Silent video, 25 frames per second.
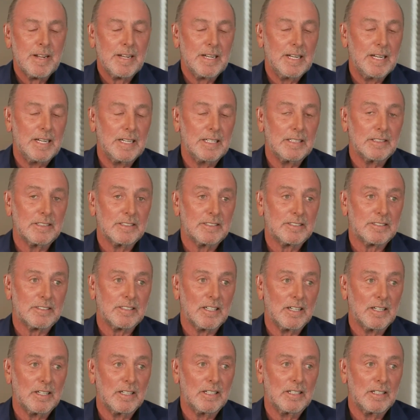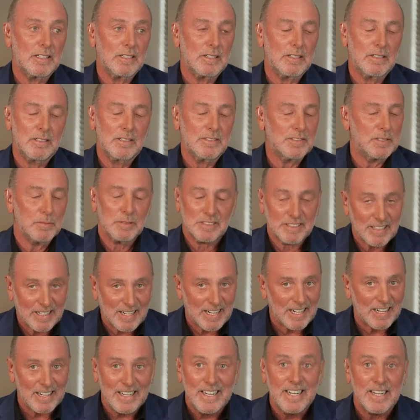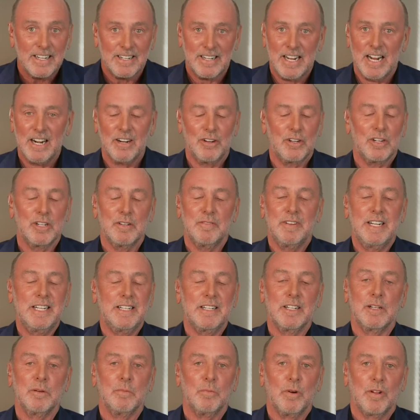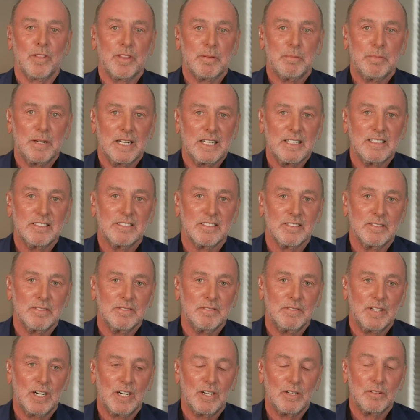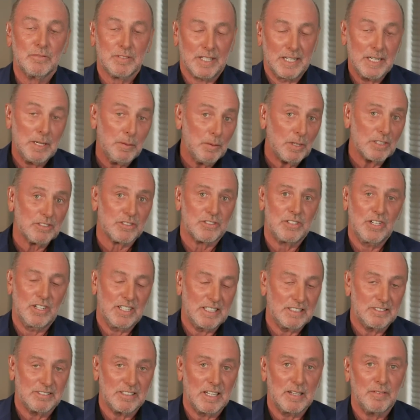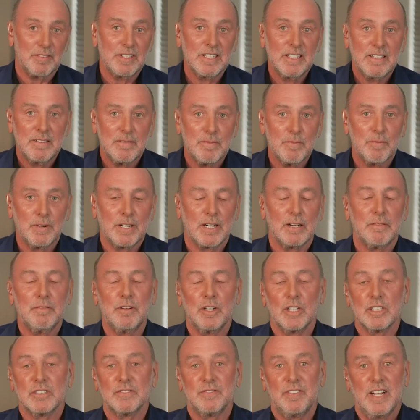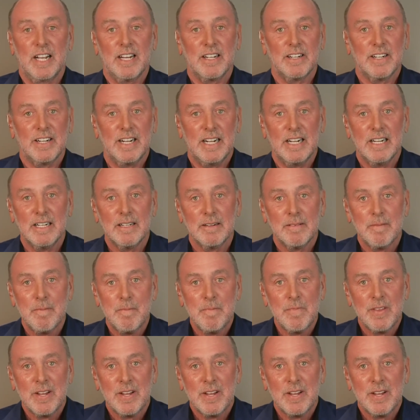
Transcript: And so there was a clear narrative. He didn't want the police involved, and he was 37 when I first found out.